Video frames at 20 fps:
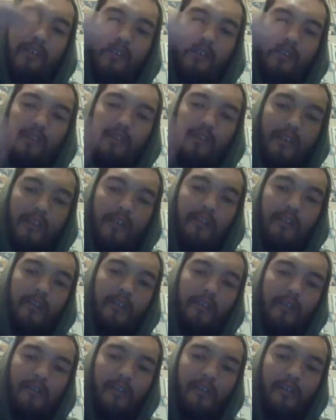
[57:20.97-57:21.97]
then
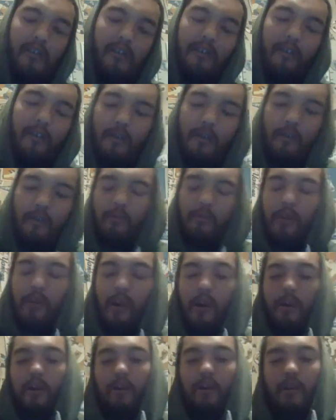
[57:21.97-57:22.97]

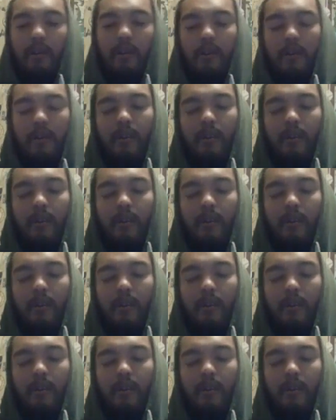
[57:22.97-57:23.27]
Okada?